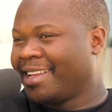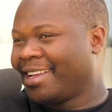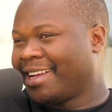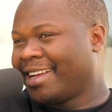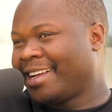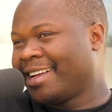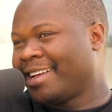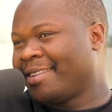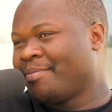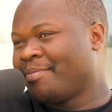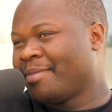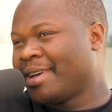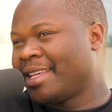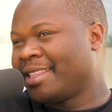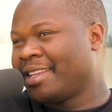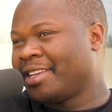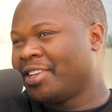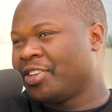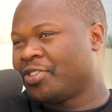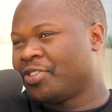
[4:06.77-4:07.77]
And
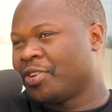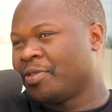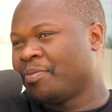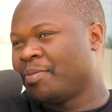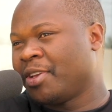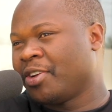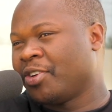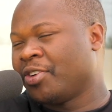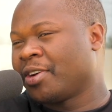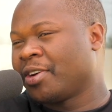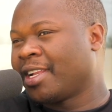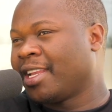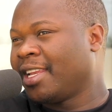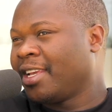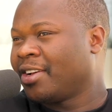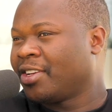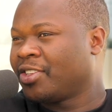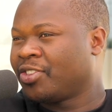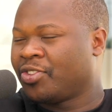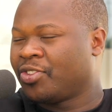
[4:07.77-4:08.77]
then he told me, oh,
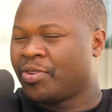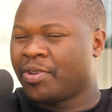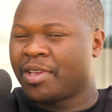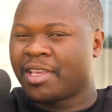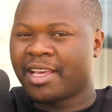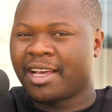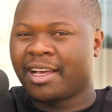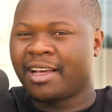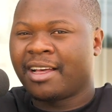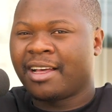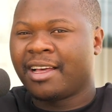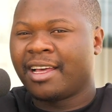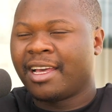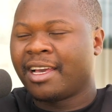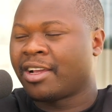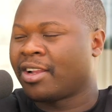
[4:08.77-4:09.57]
Cleo is doing a